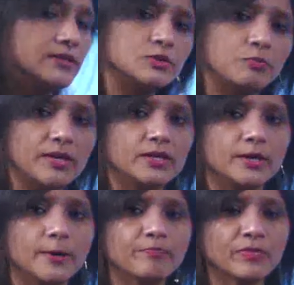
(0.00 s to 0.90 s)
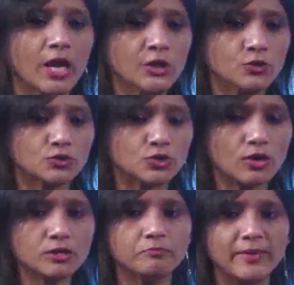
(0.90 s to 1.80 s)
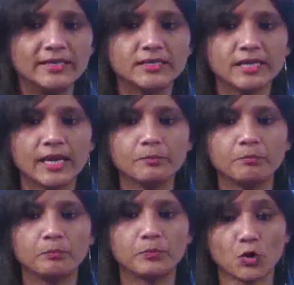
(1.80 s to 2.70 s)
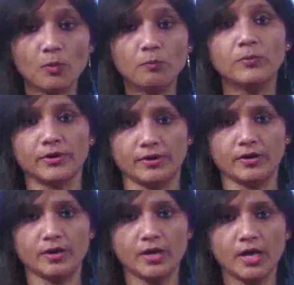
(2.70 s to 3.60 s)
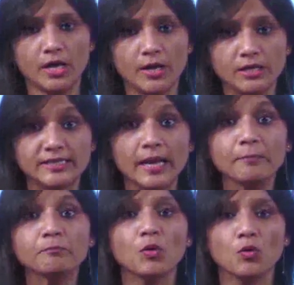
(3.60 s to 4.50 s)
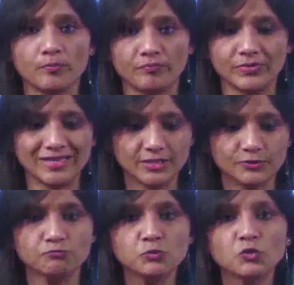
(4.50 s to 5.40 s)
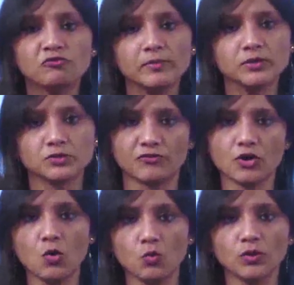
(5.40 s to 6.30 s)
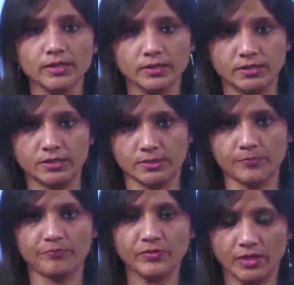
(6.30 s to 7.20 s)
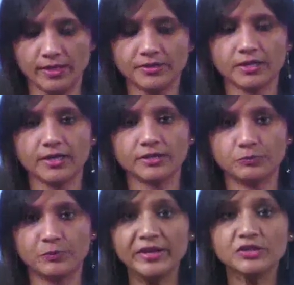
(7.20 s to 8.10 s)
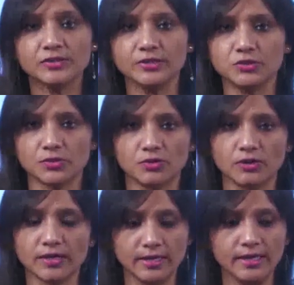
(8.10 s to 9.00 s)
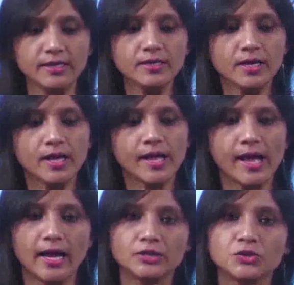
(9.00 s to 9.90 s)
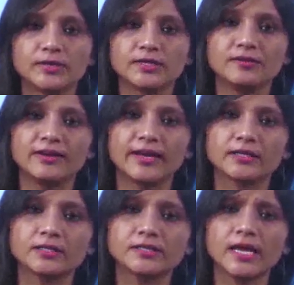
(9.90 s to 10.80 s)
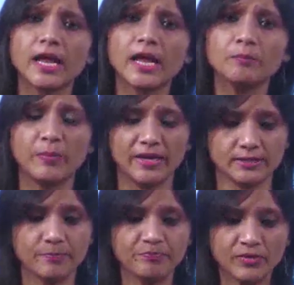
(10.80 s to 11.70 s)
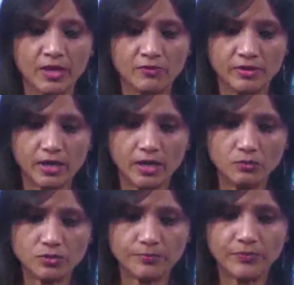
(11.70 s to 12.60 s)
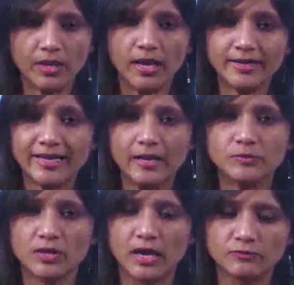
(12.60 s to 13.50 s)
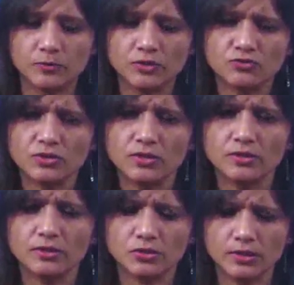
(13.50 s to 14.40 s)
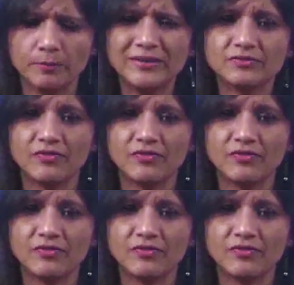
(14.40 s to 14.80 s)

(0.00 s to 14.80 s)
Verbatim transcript: as a speaker you do not maintain proper tempo that is movement of your words entire speech that you are talking in and you are delivering at the same pace without at times you'll have to be real a, a bit